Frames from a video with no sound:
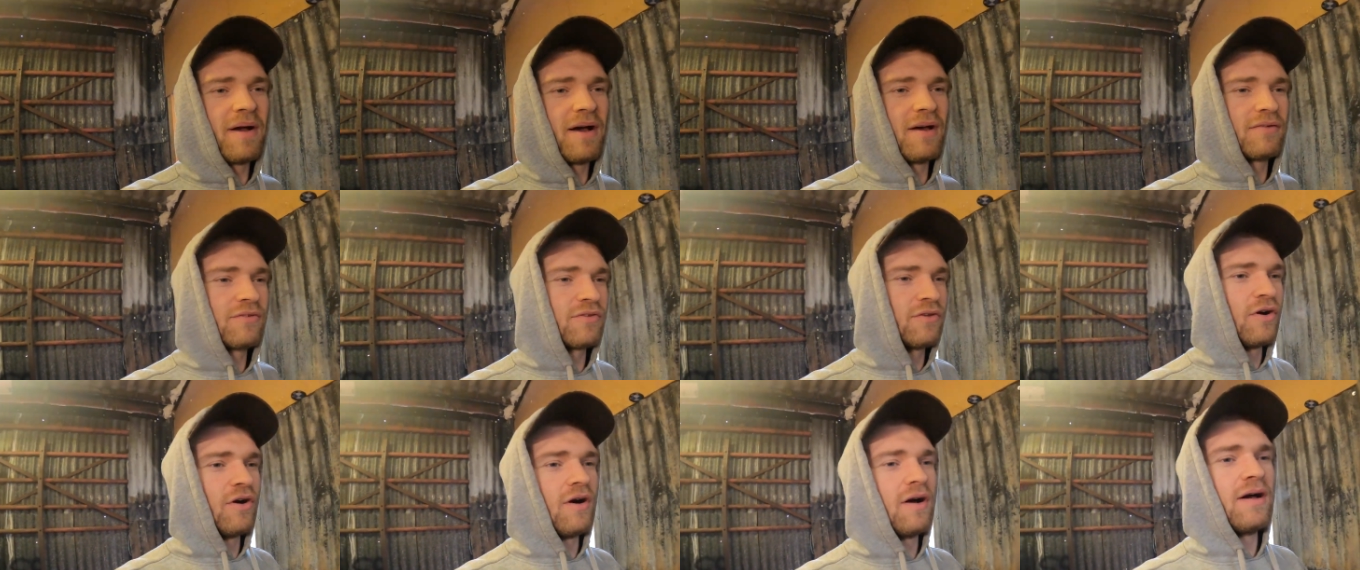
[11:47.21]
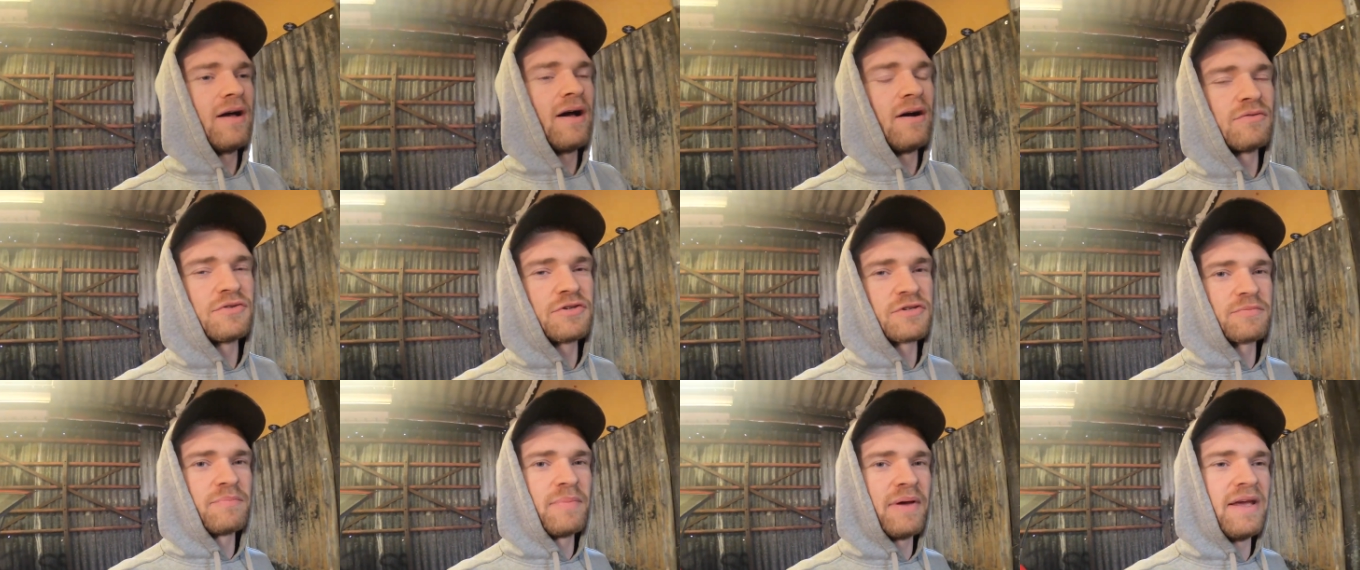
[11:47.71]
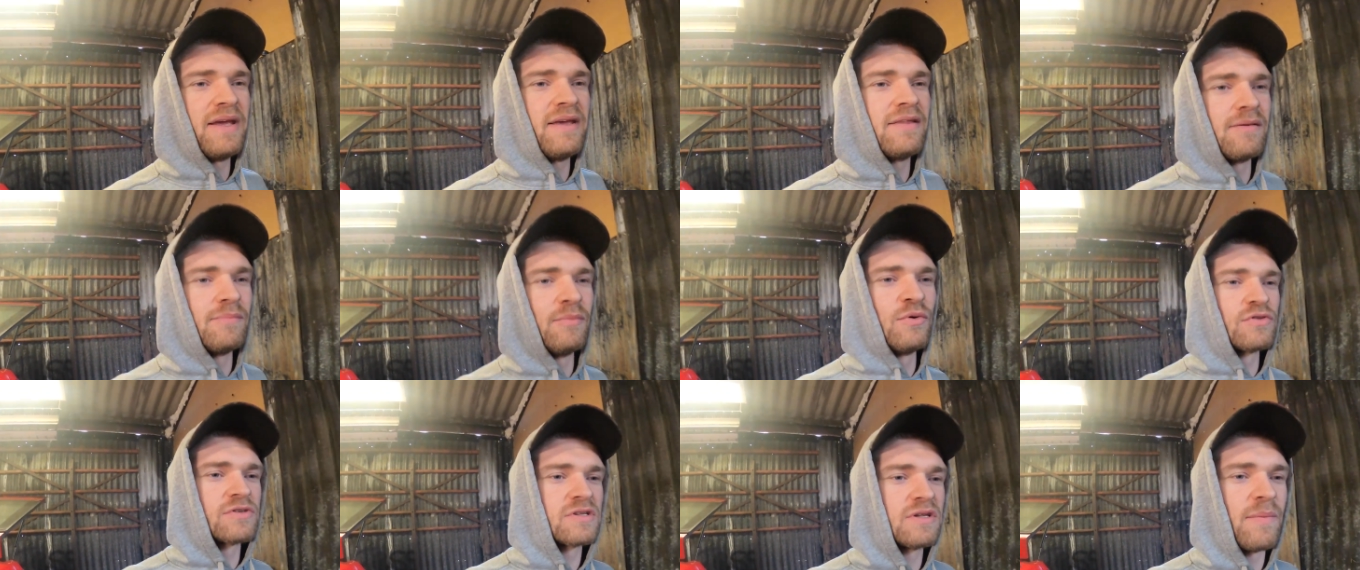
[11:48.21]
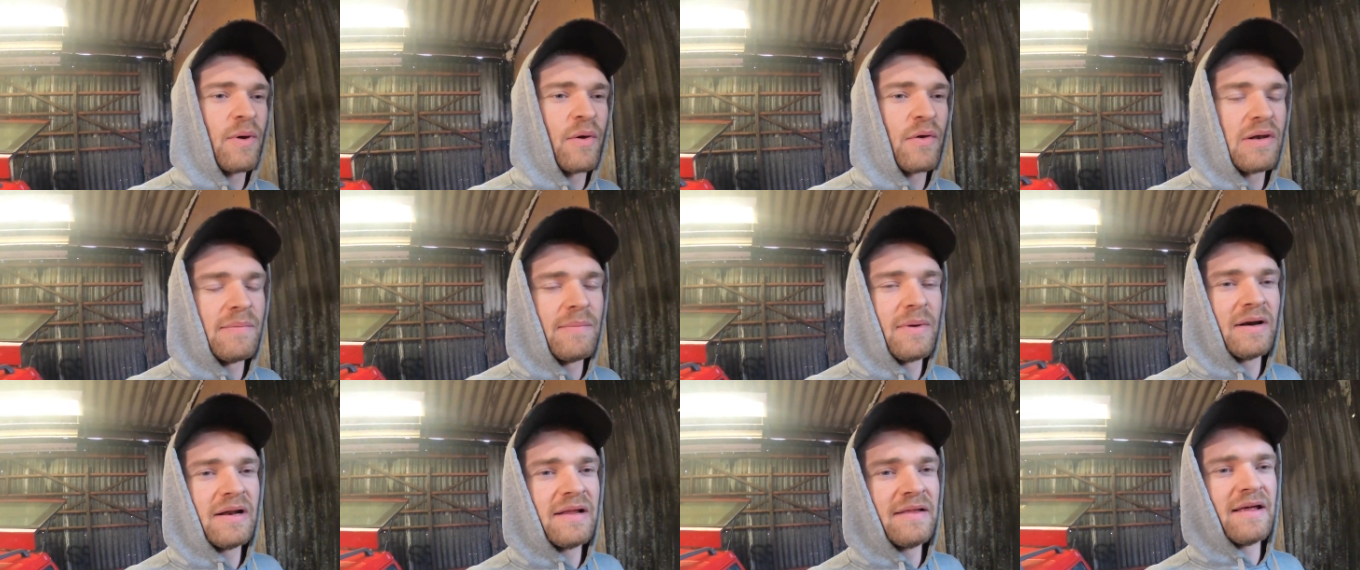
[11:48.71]
but I thought I'll just pay the most
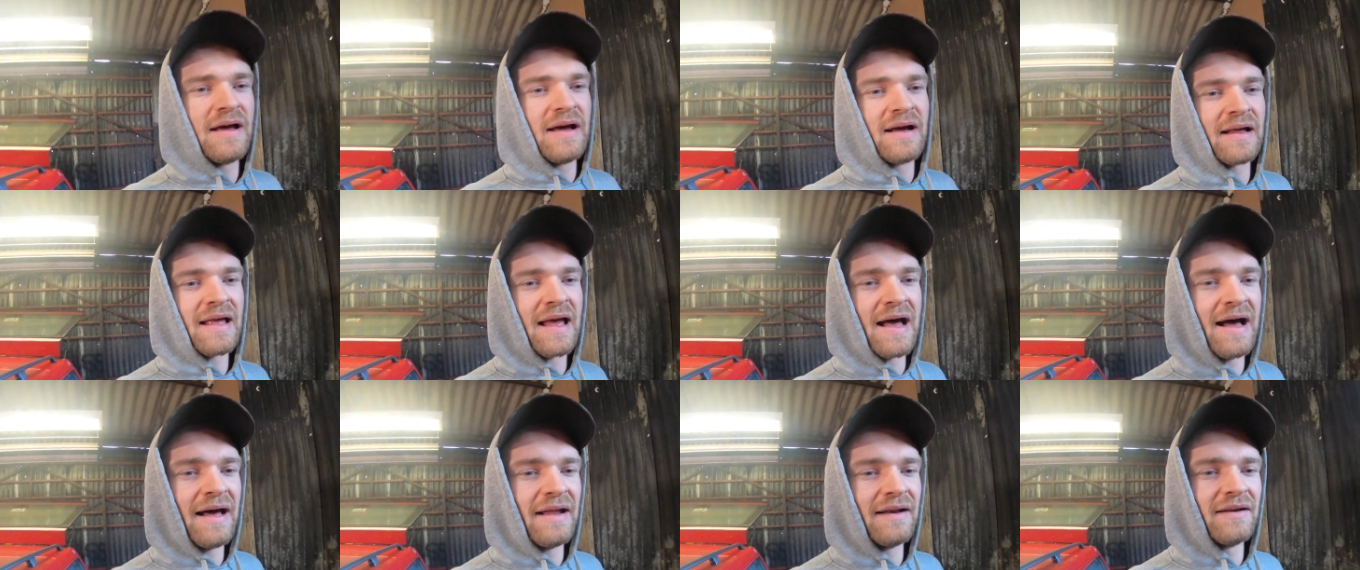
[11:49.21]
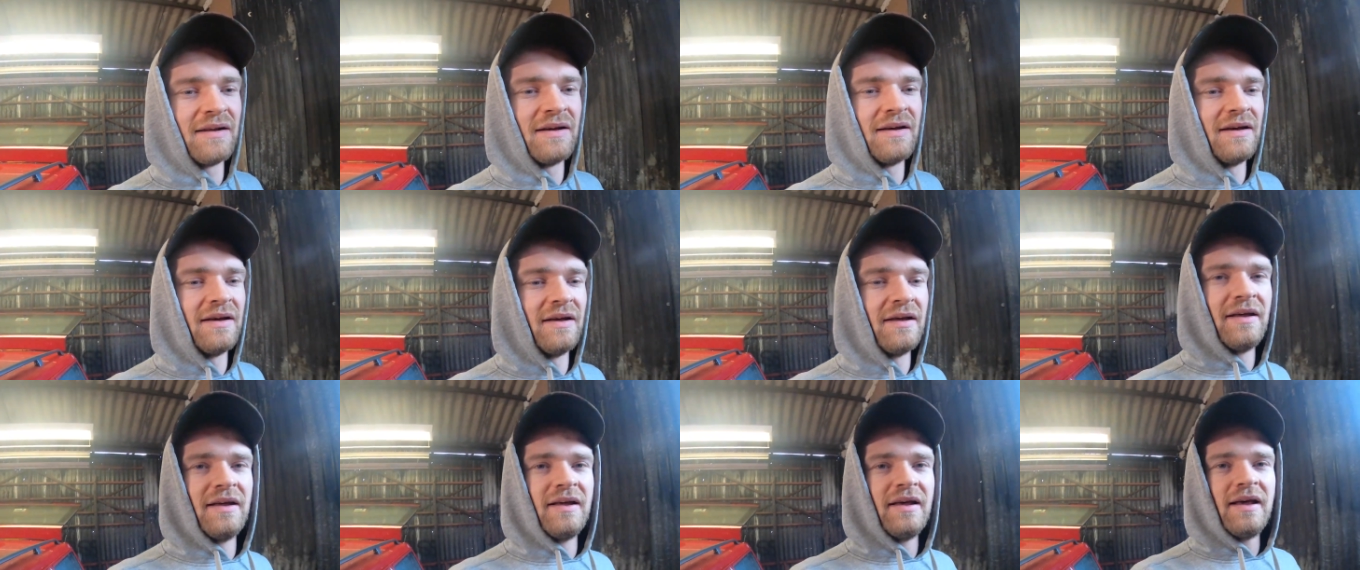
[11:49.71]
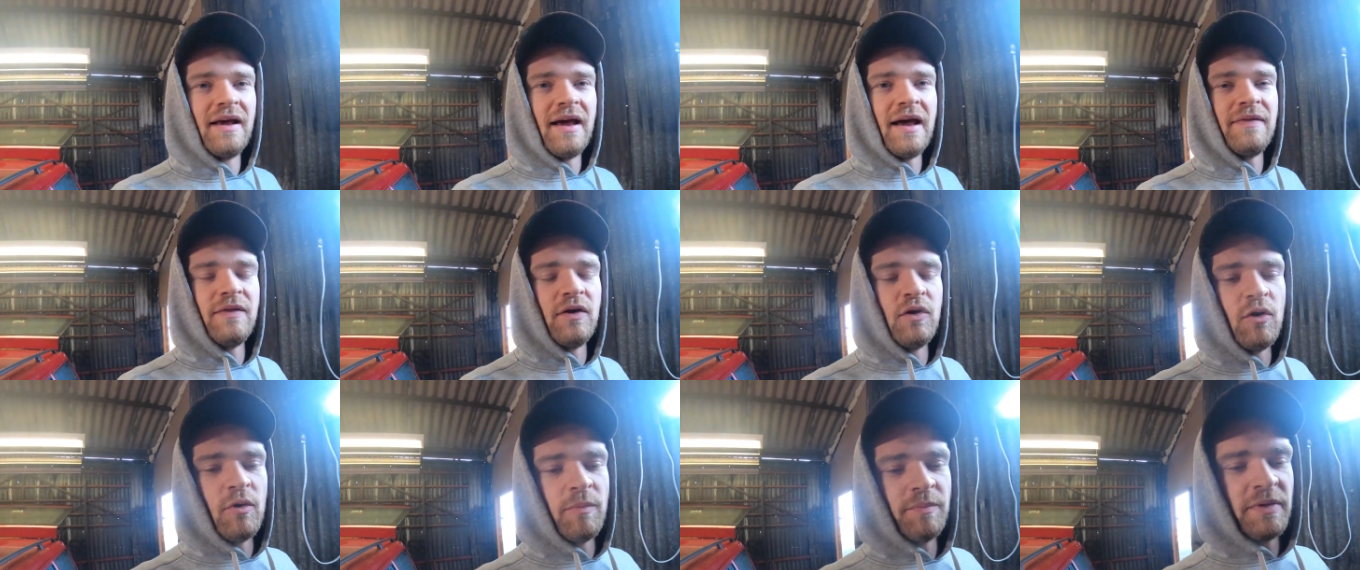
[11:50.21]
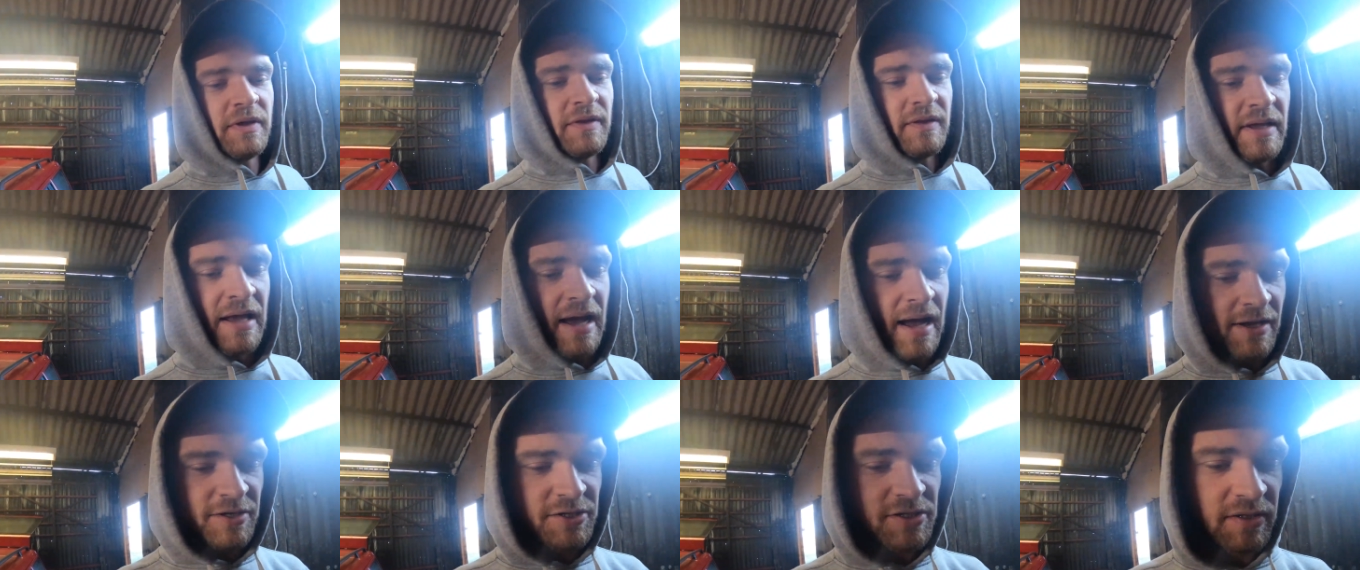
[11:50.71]
amount of money that I can in the hope that
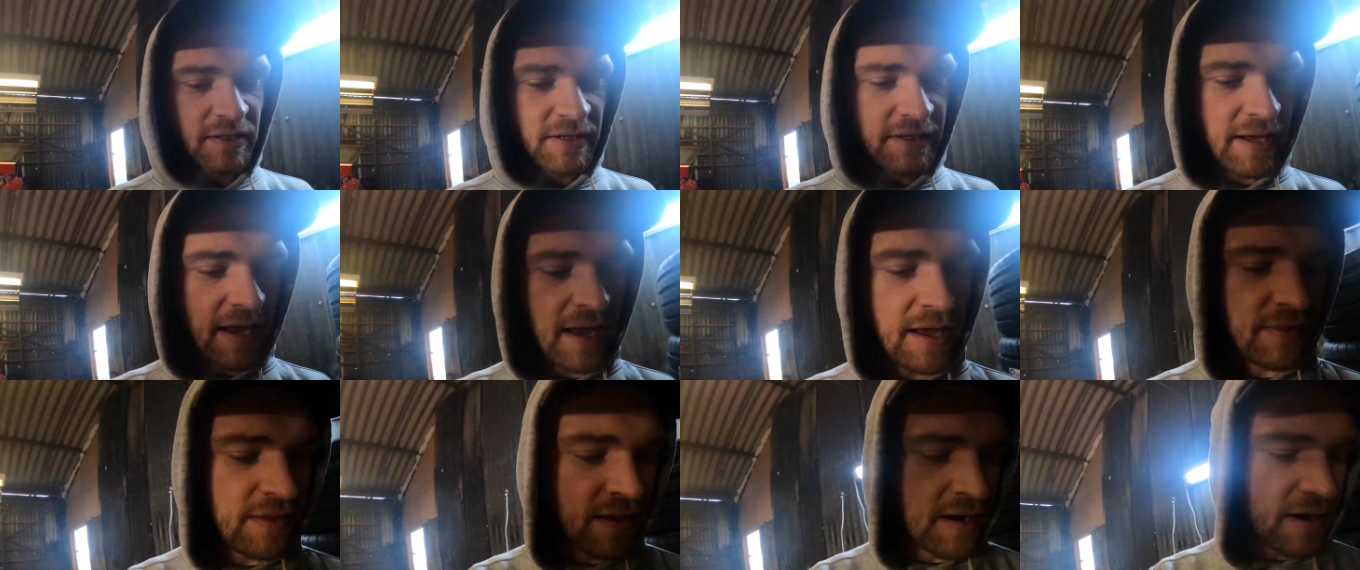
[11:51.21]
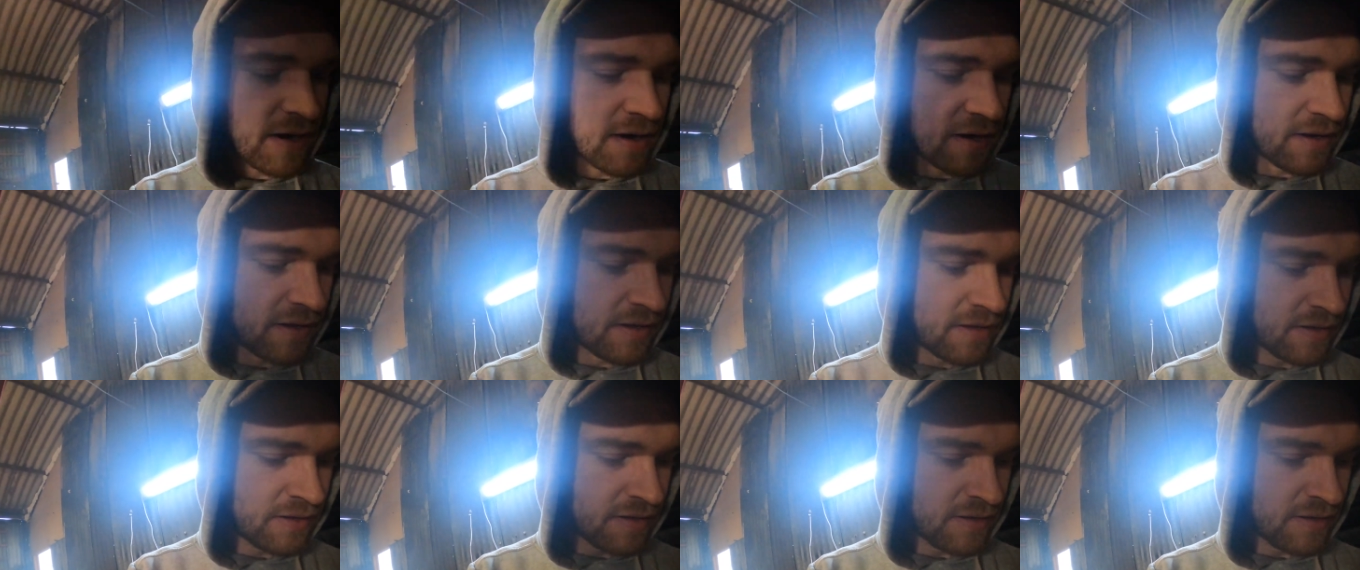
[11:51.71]
they actually get there.